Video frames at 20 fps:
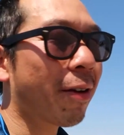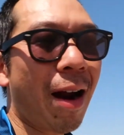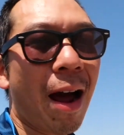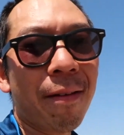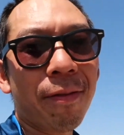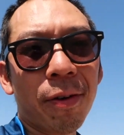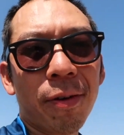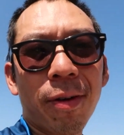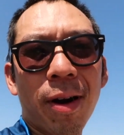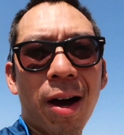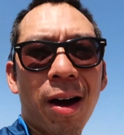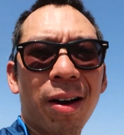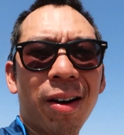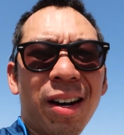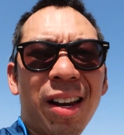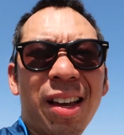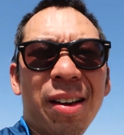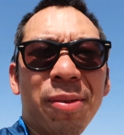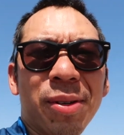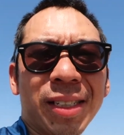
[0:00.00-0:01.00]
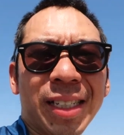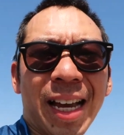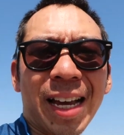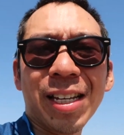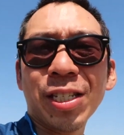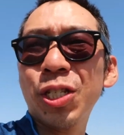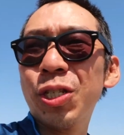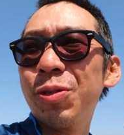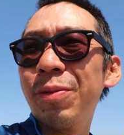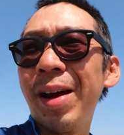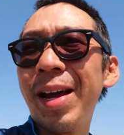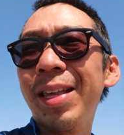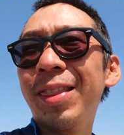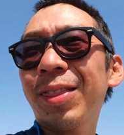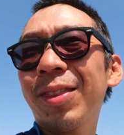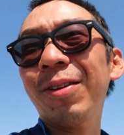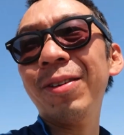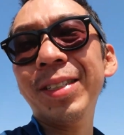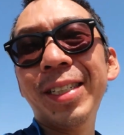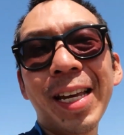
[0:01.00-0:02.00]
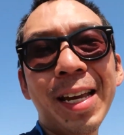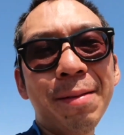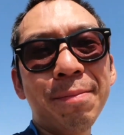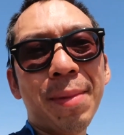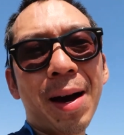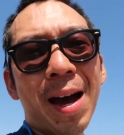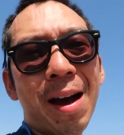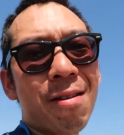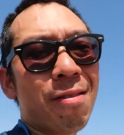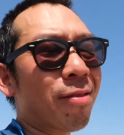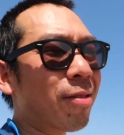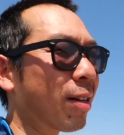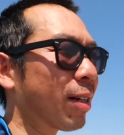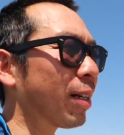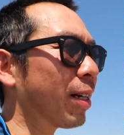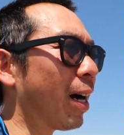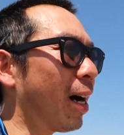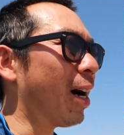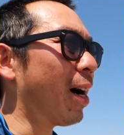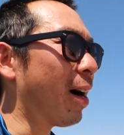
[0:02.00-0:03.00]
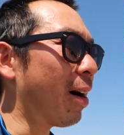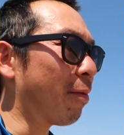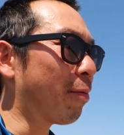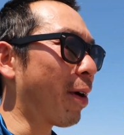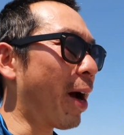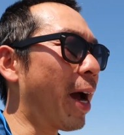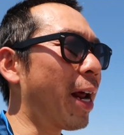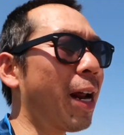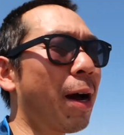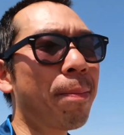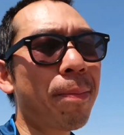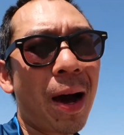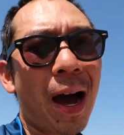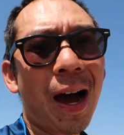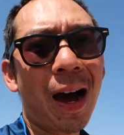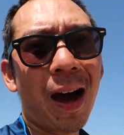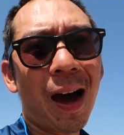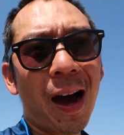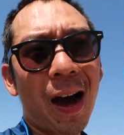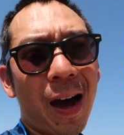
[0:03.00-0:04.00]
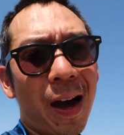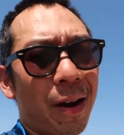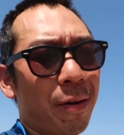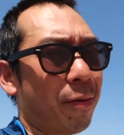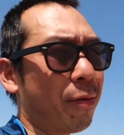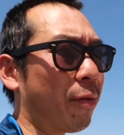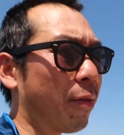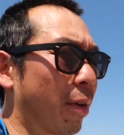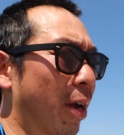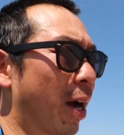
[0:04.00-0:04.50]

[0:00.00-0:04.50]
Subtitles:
the gravel road, it was like a straight 13-mile ride up on